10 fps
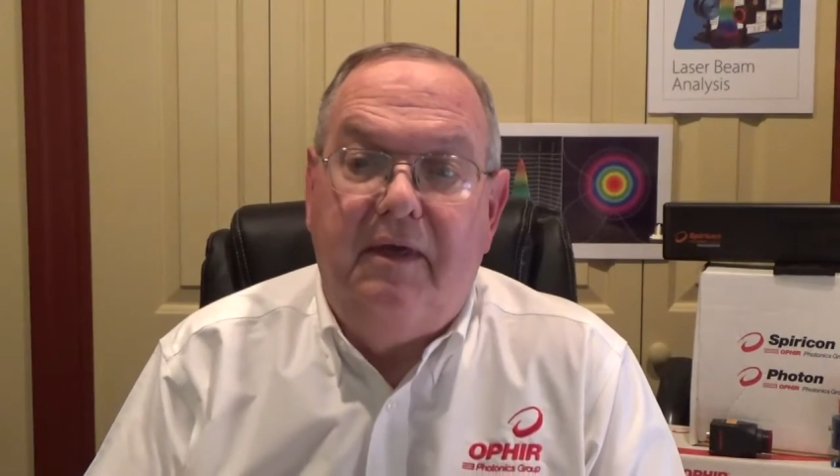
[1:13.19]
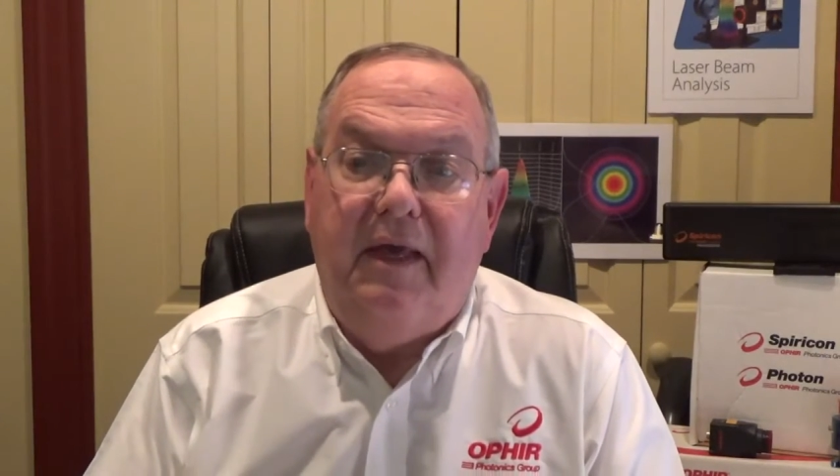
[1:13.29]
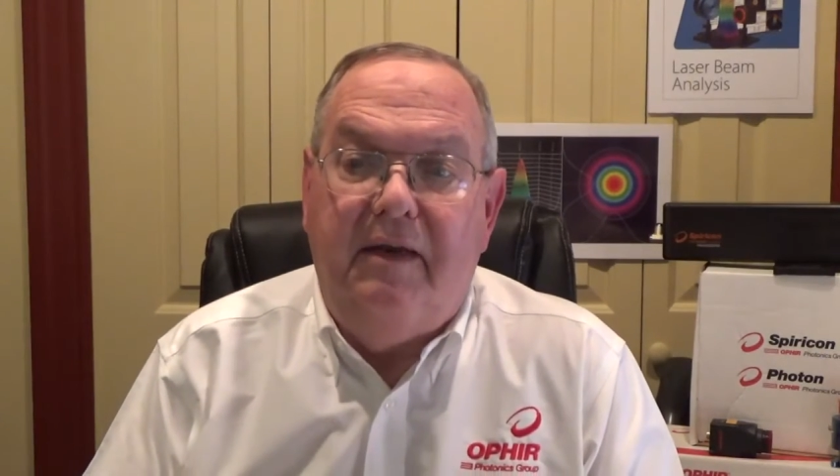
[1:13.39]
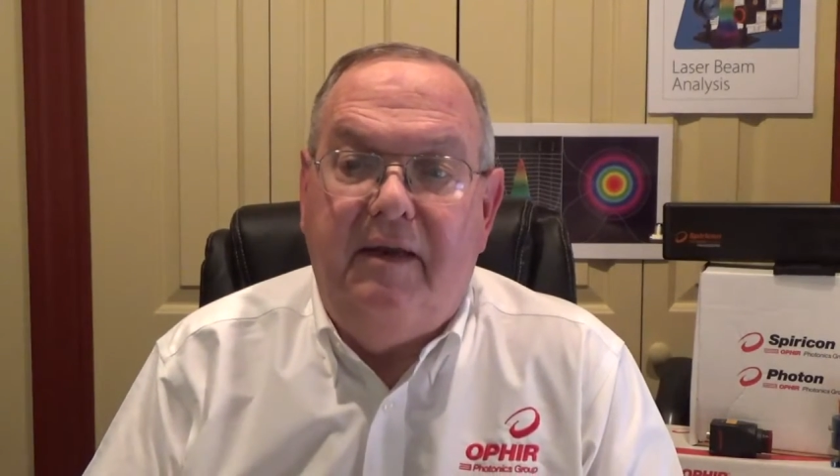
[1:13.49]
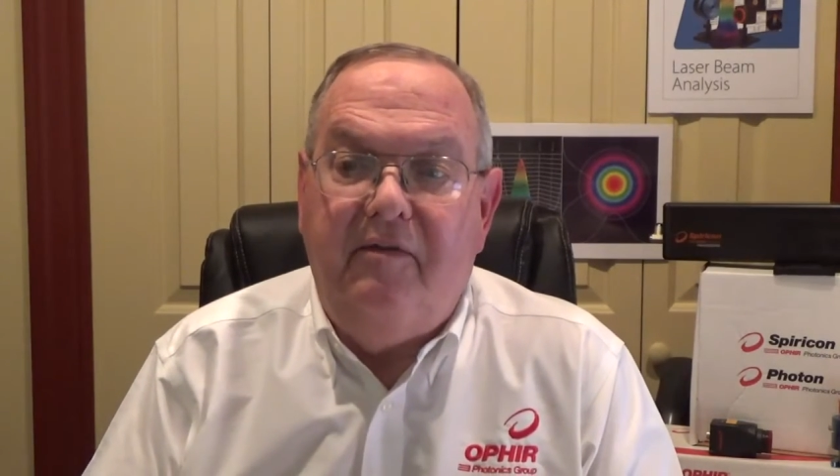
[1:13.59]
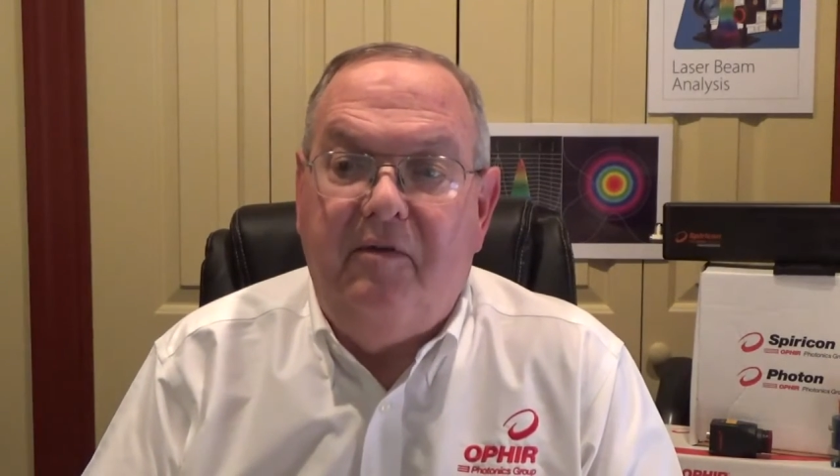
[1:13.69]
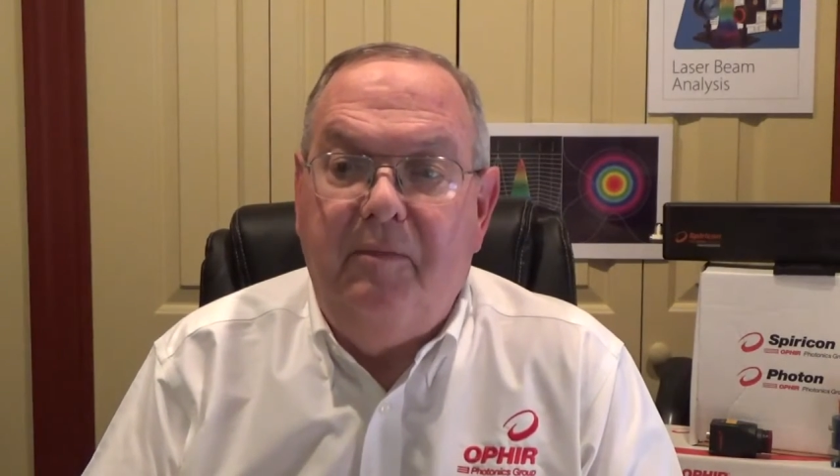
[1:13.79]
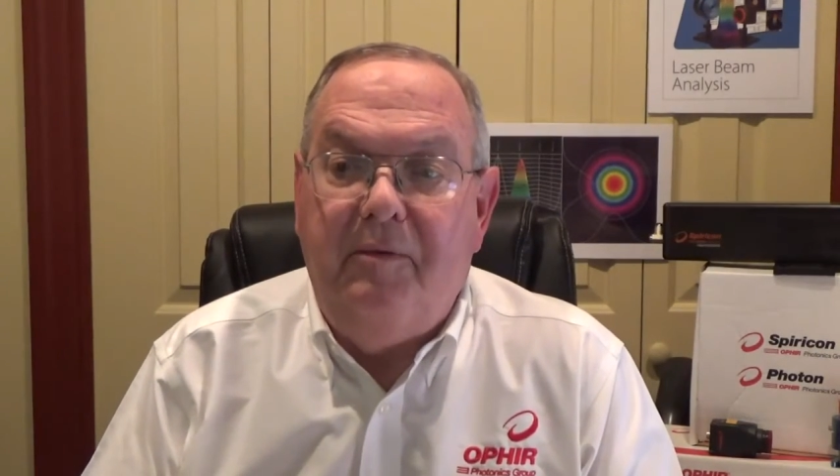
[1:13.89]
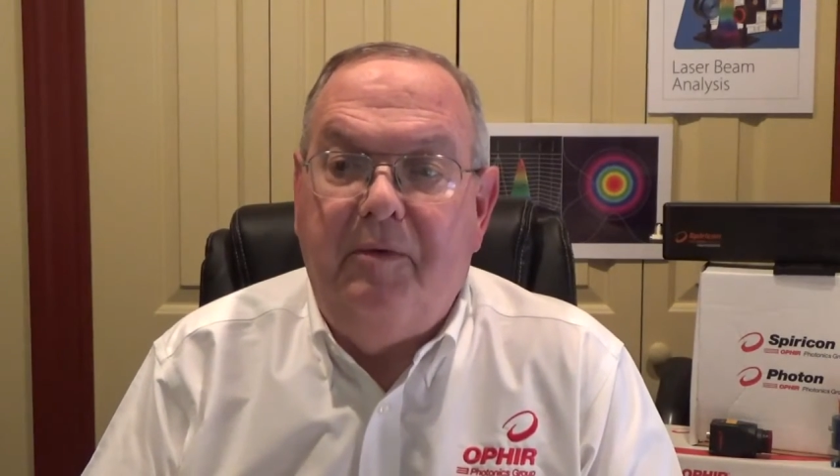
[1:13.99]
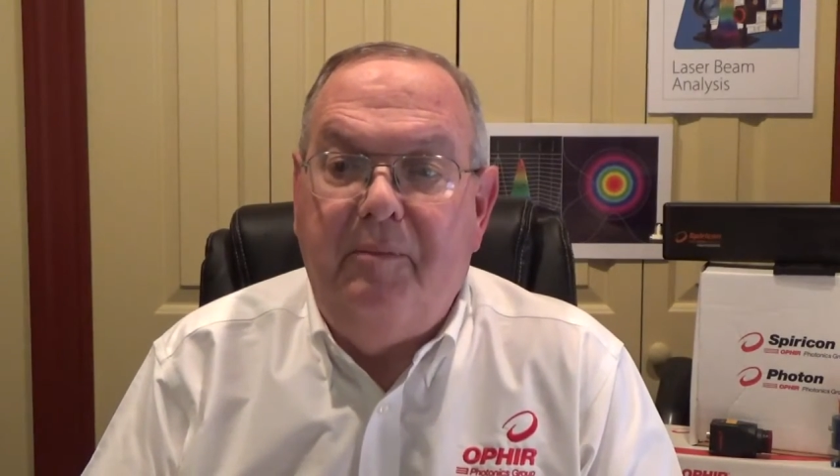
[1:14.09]
and takes a
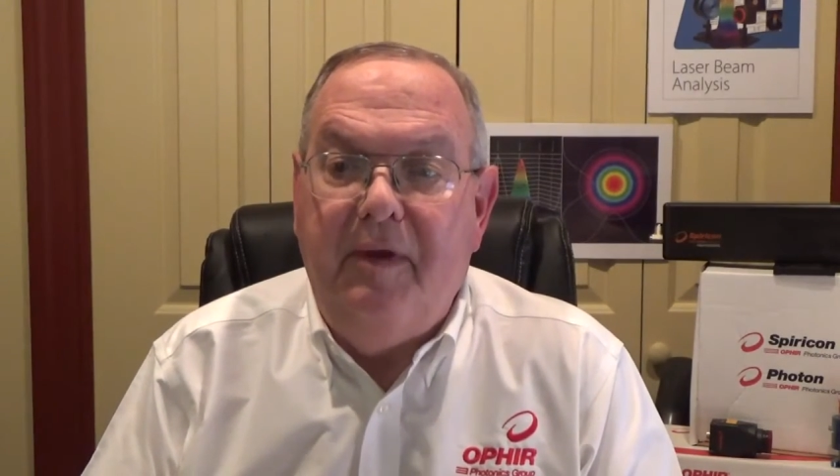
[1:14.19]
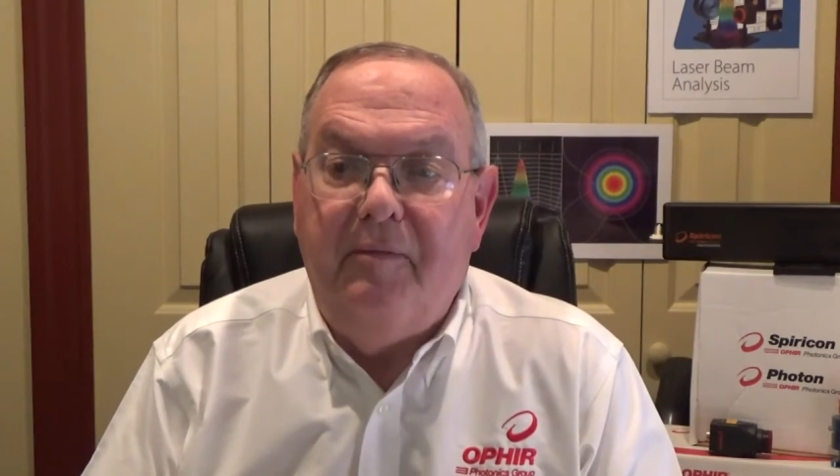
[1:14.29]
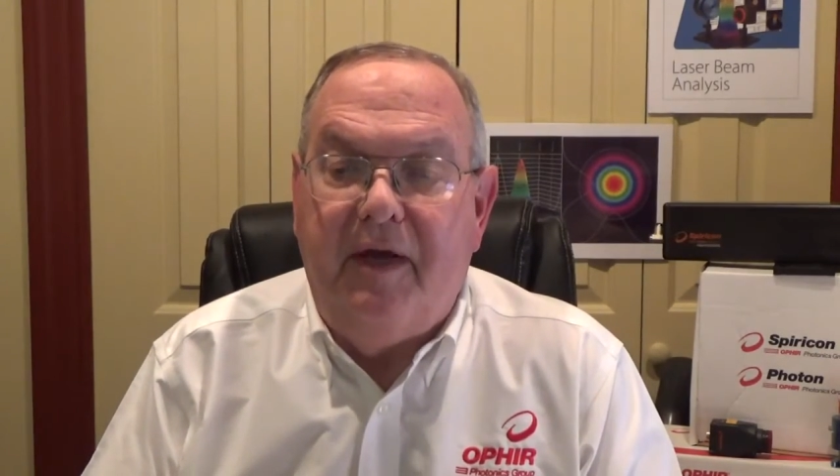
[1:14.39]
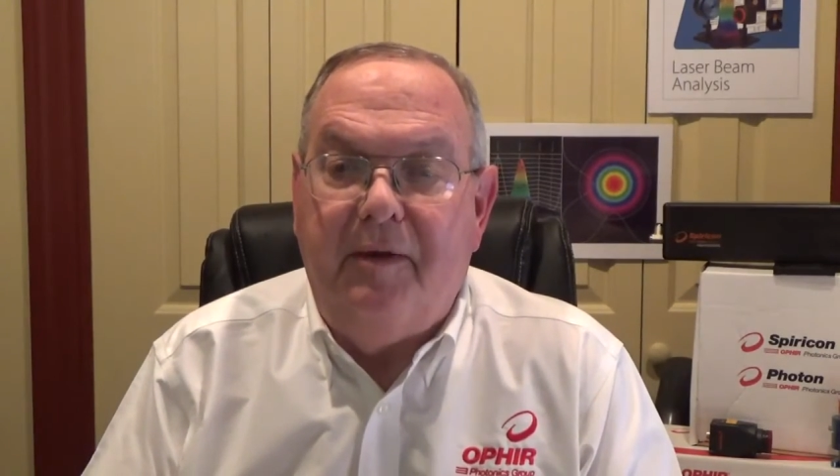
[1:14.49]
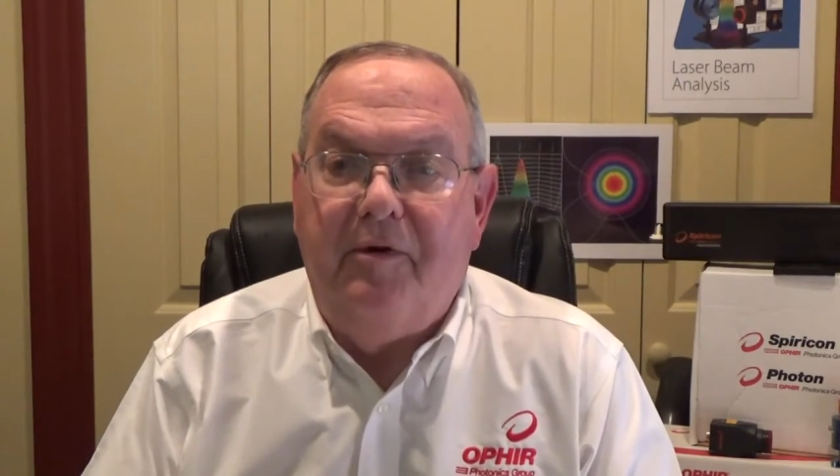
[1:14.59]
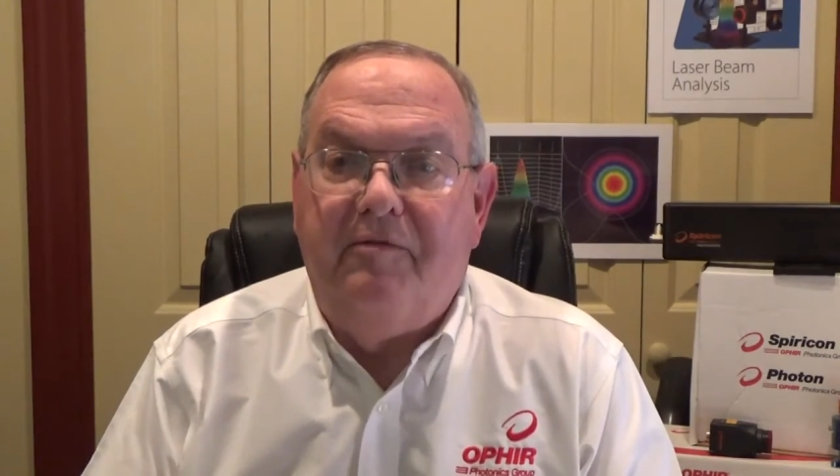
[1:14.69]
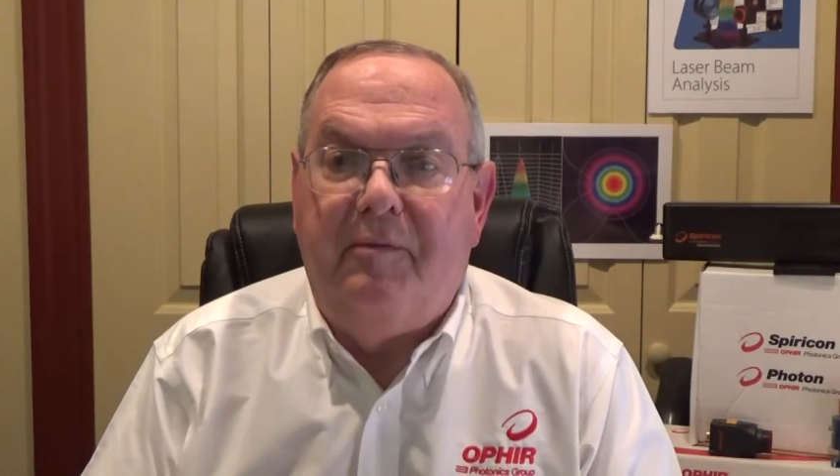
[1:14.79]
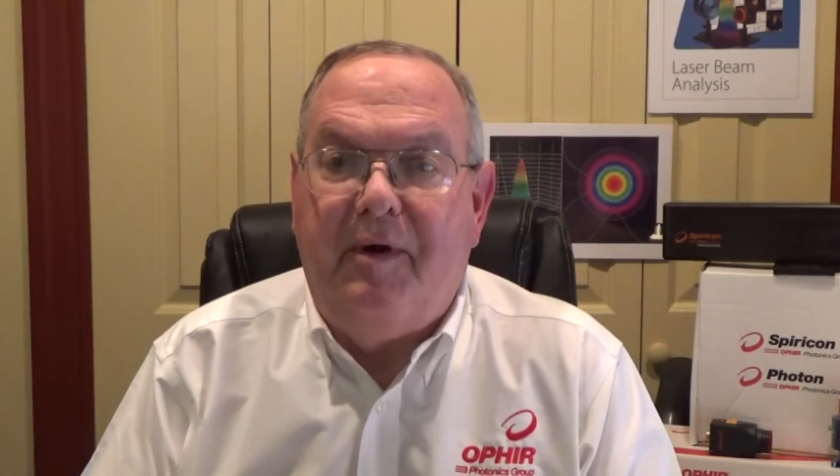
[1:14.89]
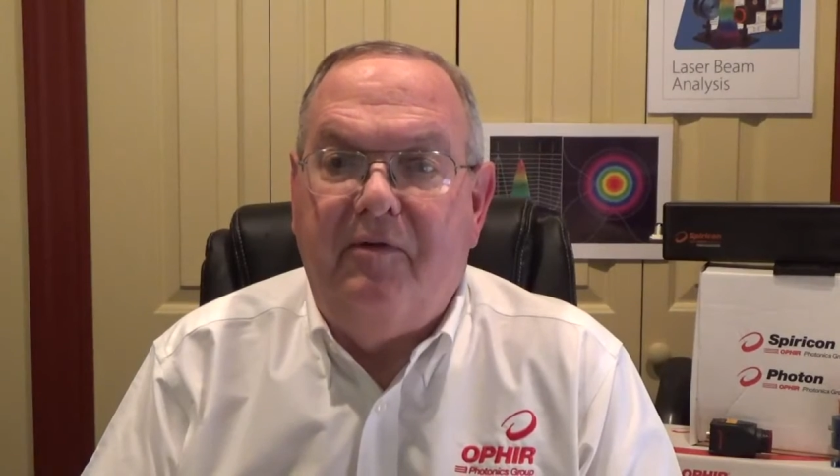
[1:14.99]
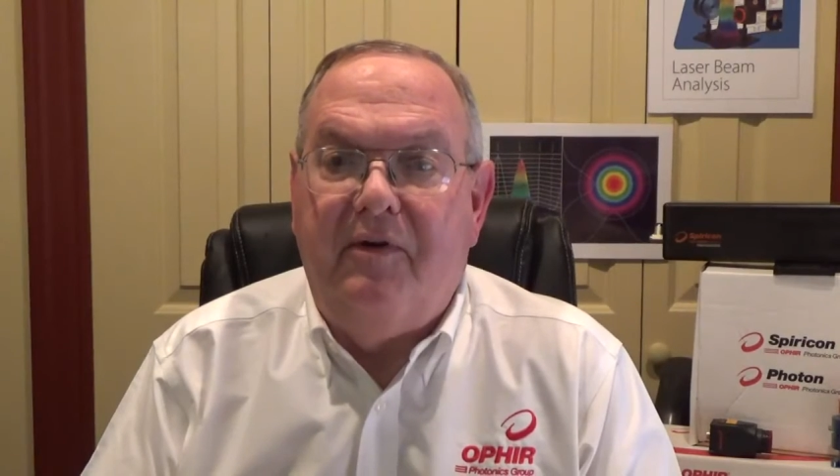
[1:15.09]
minimum beam diameter of
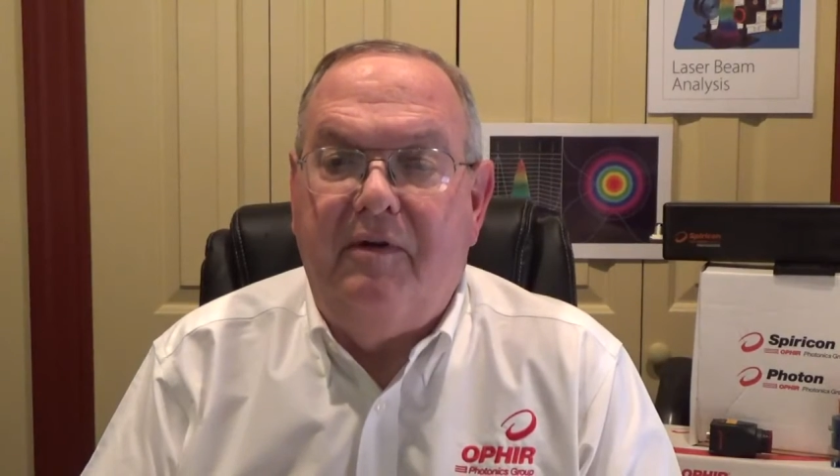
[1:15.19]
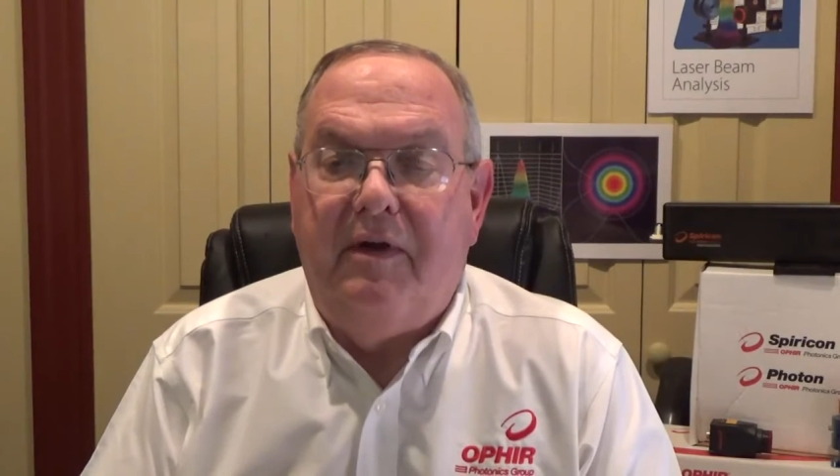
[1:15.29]
about